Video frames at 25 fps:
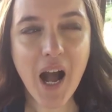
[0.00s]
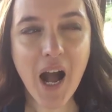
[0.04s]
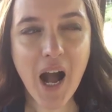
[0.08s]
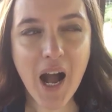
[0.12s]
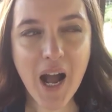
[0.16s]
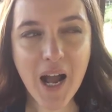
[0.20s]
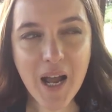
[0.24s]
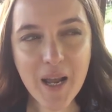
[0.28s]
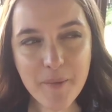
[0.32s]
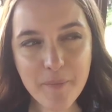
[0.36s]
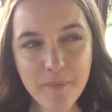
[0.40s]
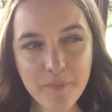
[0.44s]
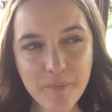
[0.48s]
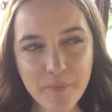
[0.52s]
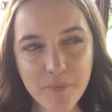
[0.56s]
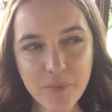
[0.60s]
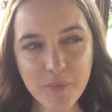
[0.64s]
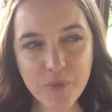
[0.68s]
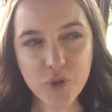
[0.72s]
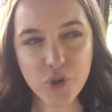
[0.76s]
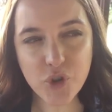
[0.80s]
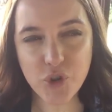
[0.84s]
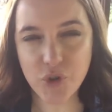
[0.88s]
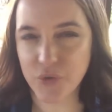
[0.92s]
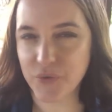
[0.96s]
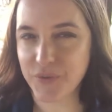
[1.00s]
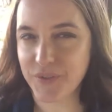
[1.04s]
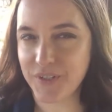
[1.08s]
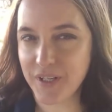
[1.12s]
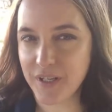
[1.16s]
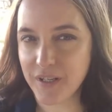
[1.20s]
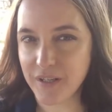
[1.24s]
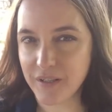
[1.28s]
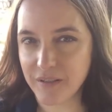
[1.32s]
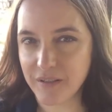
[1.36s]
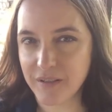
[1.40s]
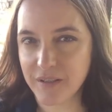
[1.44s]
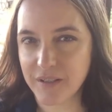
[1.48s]
I'm
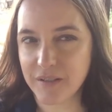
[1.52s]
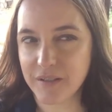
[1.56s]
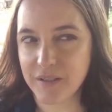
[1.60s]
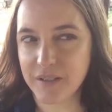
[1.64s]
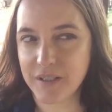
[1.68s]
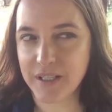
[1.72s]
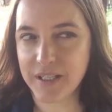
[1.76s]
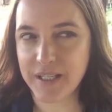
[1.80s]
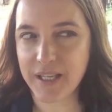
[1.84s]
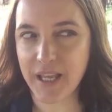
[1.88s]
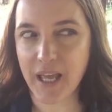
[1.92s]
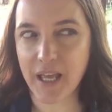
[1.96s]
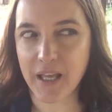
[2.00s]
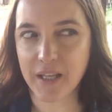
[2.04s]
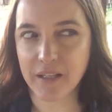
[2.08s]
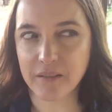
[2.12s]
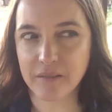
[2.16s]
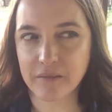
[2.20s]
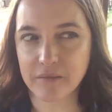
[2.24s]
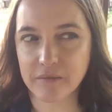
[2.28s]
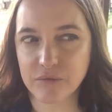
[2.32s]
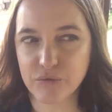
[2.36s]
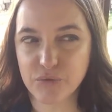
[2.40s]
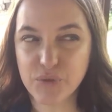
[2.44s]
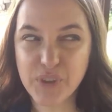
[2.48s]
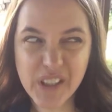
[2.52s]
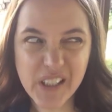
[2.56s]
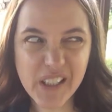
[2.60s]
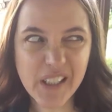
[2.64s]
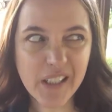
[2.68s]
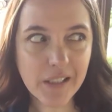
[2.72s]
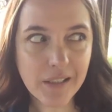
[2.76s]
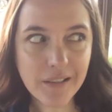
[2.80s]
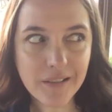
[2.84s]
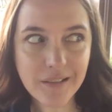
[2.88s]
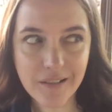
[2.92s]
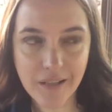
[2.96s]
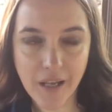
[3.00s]
choosing to get really
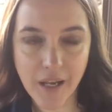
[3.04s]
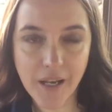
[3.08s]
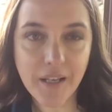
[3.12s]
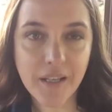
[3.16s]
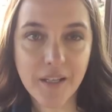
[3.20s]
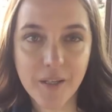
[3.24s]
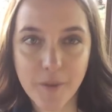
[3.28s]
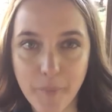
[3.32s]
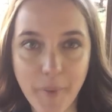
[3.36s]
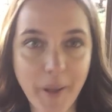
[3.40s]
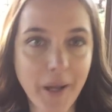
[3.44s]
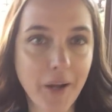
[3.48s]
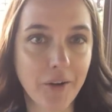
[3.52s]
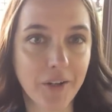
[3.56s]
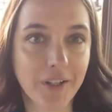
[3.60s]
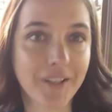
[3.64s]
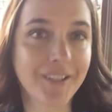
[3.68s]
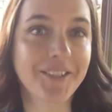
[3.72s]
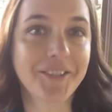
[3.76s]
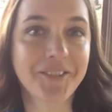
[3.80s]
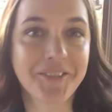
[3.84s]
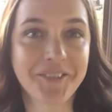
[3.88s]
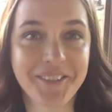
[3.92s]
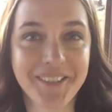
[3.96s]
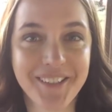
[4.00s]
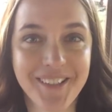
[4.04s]
excited about it.